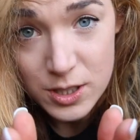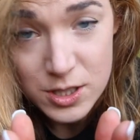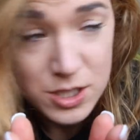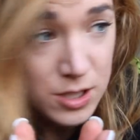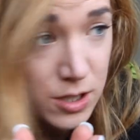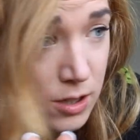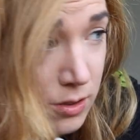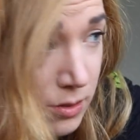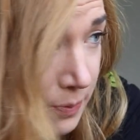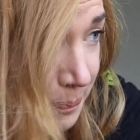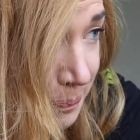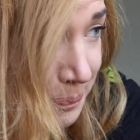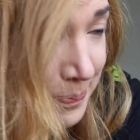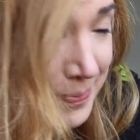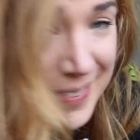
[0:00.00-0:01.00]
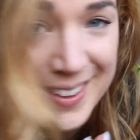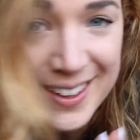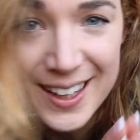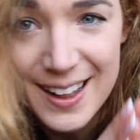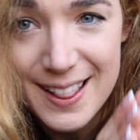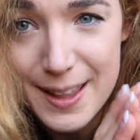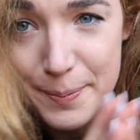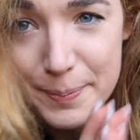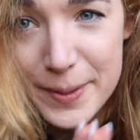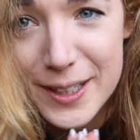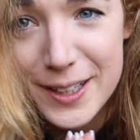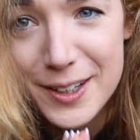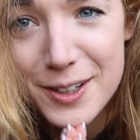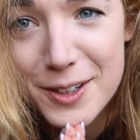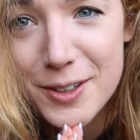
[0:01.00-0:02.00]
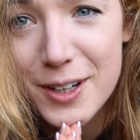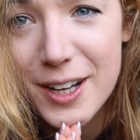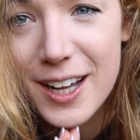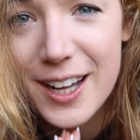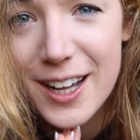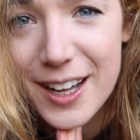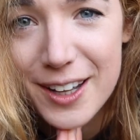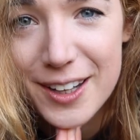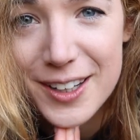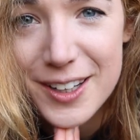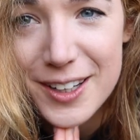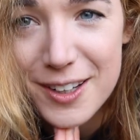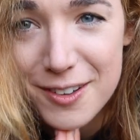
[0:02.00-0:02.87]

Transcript: So let me know